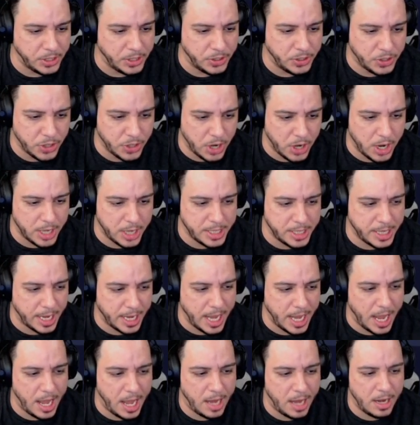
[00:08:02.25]
Charge
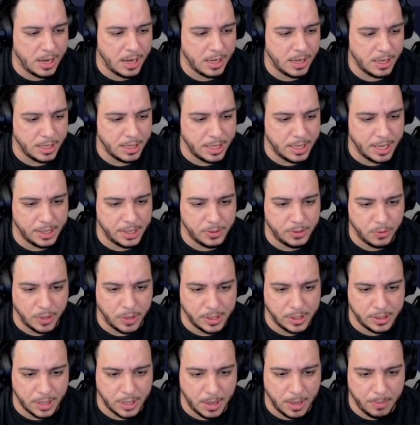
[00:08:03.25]
again. This
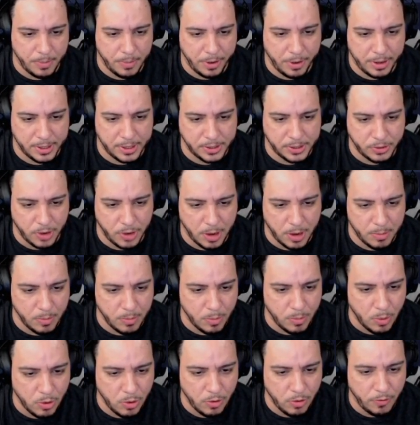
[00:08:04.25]
one's a very
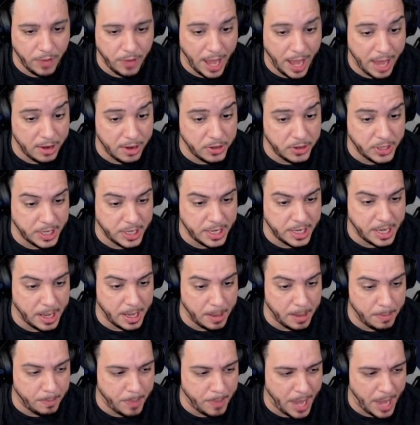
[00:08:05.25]
strong move. Energy
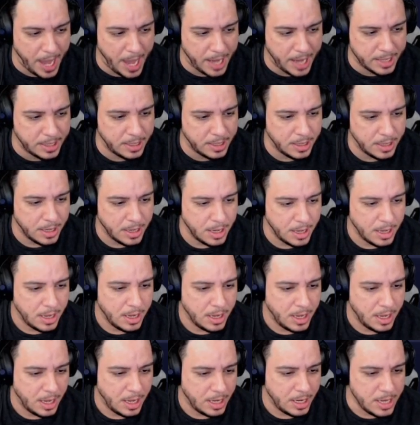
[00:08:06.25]
Impact,
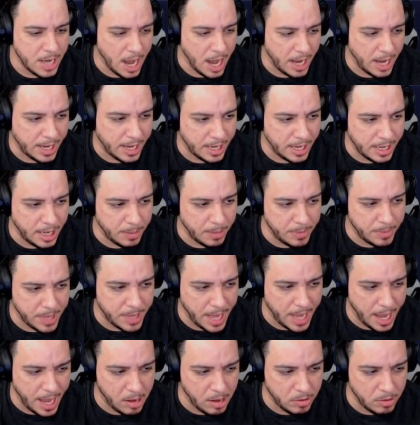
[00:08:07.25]
knocking them
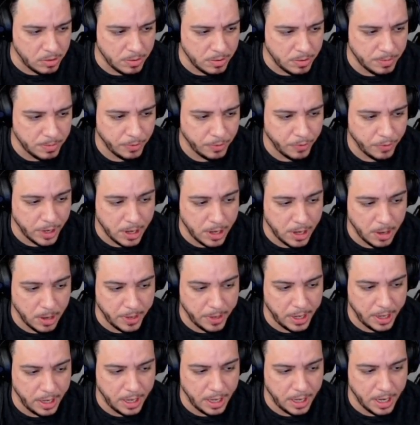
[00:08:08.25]
down,
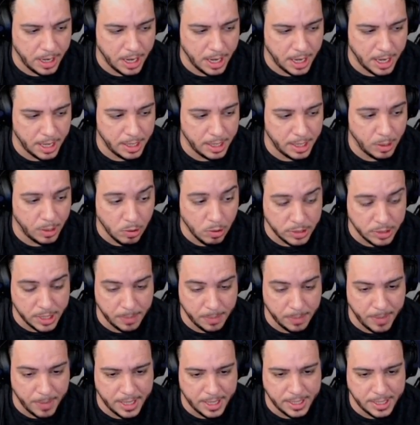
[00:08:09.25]
recovering
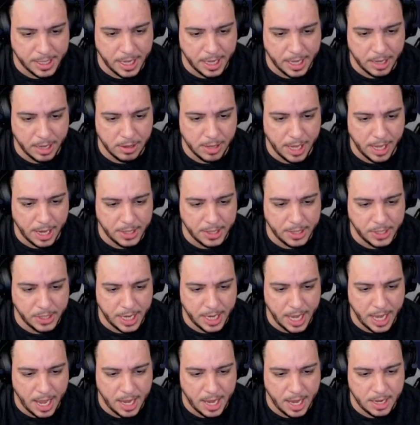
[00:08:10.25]
ultimate skill gauge
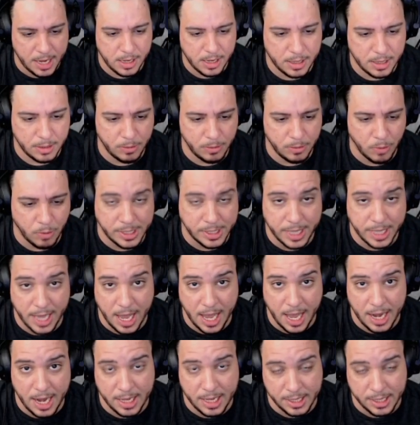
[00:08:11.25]
again. Once
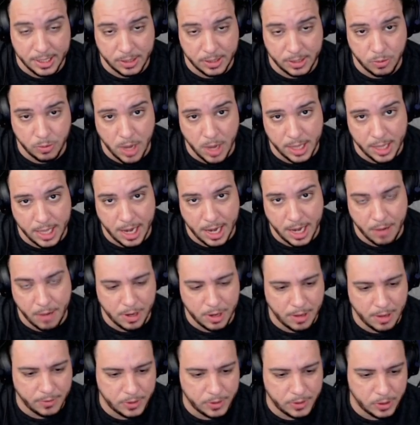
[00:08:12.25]
again, this is one that I
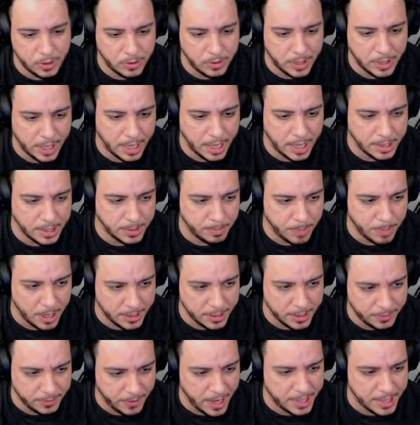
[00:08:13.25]
would love to use against
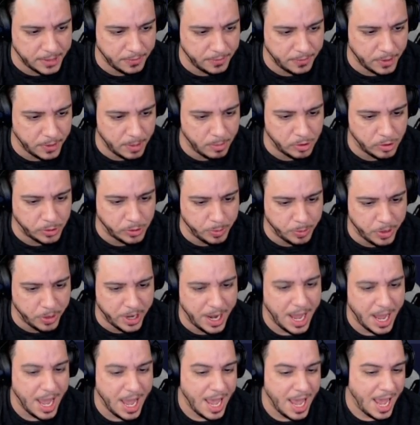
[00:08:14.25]
boss fights for the most
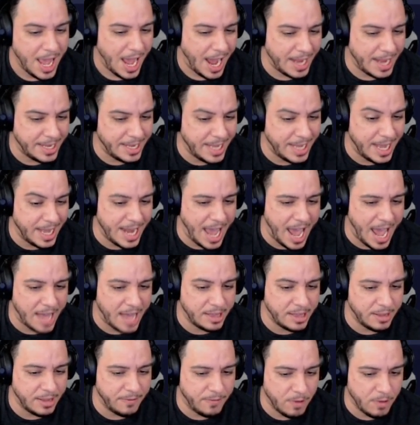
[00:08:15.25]
part. I did
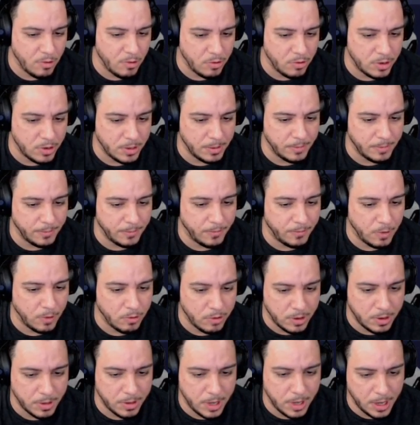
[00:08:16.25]
add the Photon
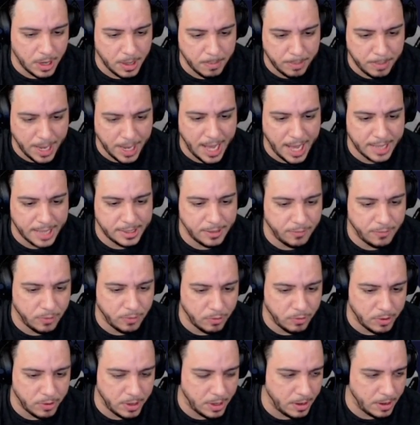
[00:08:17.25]
Blast, the
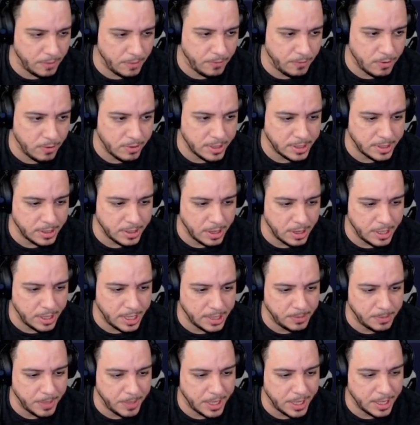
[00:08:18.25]
Photon Focus on
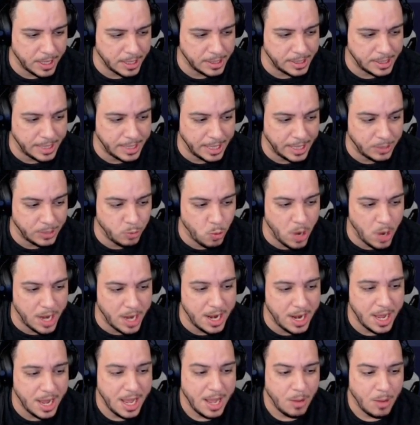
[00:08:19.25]
this, because this
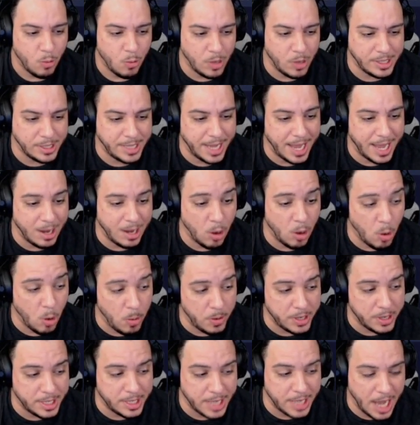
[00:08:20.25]
one, once again,
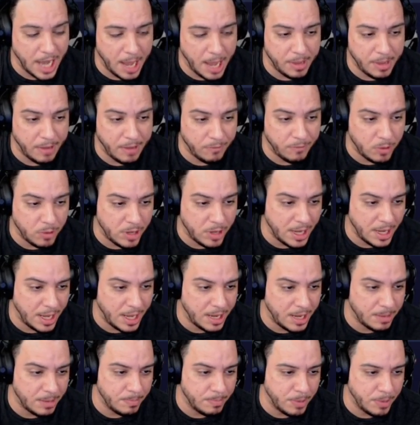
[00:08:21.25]
over time, if you can
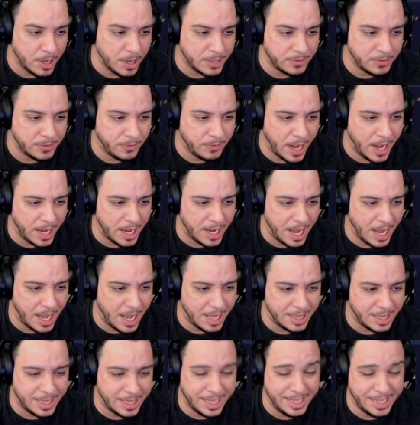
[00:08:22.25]
hit a boss fight,
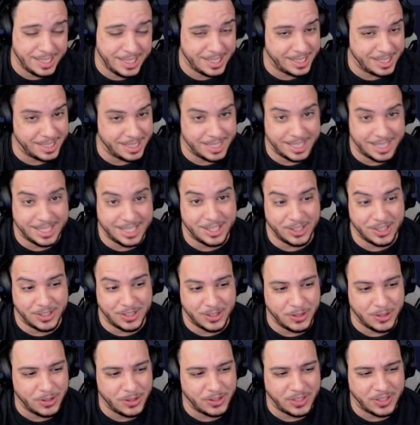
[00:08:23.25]
you
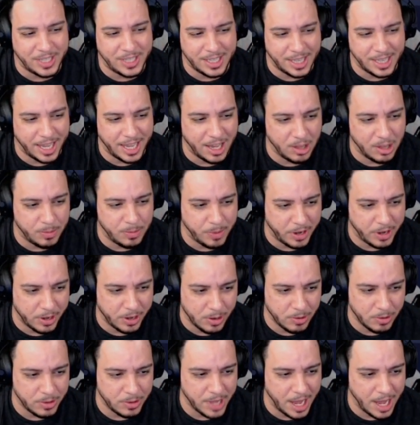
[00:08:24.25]
just see the health bar
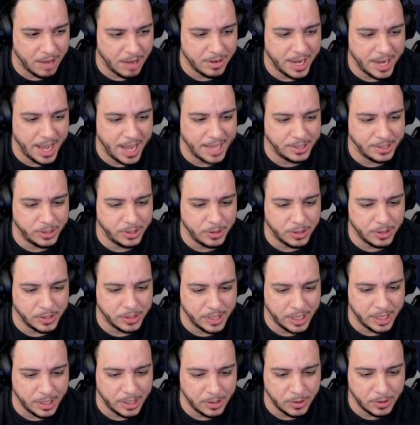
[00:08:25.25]
go down as you
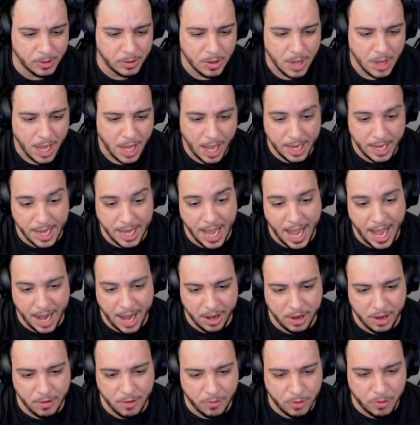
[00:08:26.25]
continue. And the
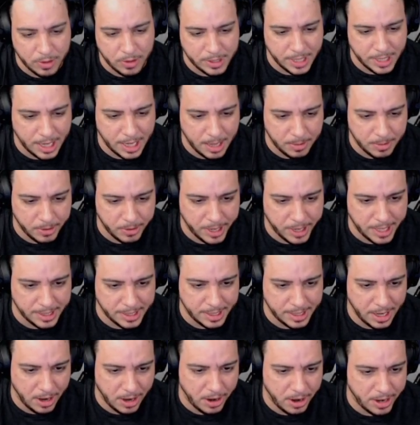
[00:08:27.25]
higher, of course, the level it is,
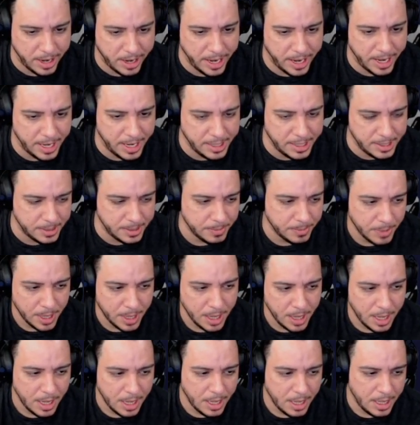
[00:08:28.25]
the harder it hits.
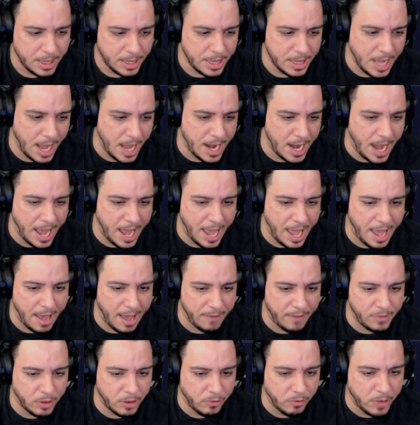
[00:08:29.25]
Then I
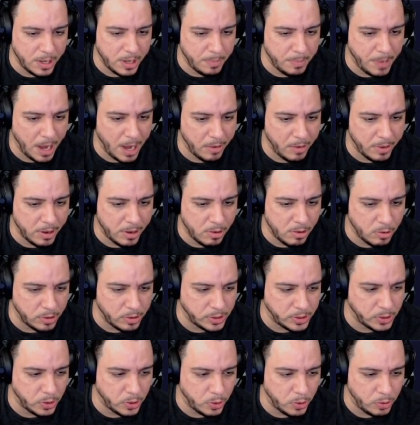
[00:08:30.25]
have the pre-powered
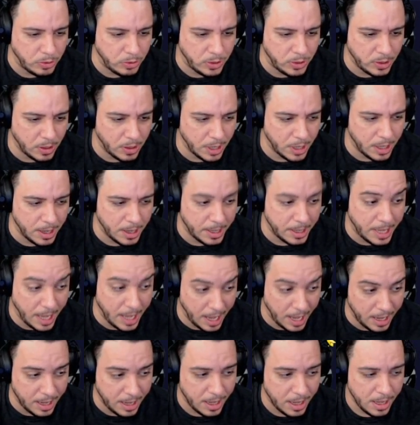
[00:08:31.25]
corkscrew
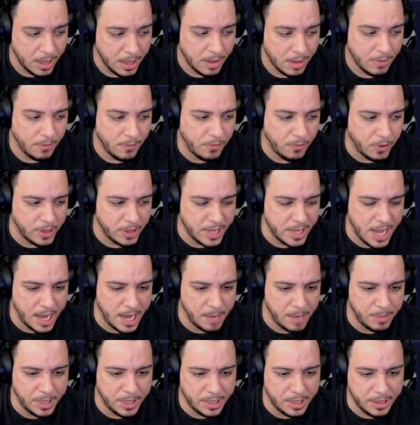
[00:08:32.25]
kick for the
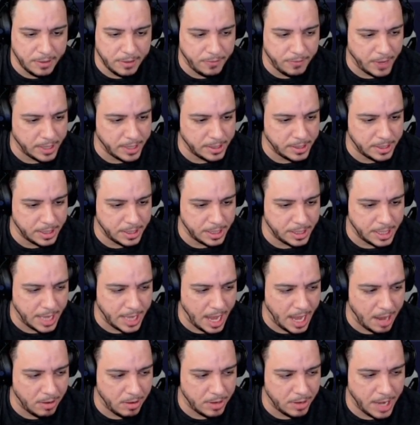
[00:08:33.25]
enemy defense
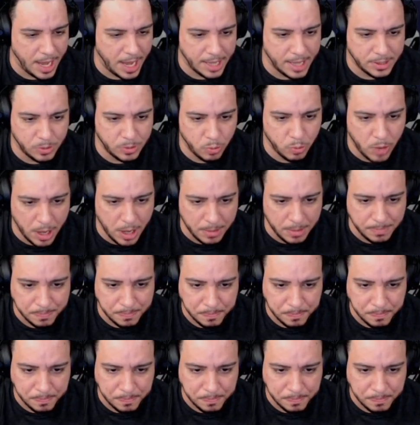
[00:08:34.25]
down as well.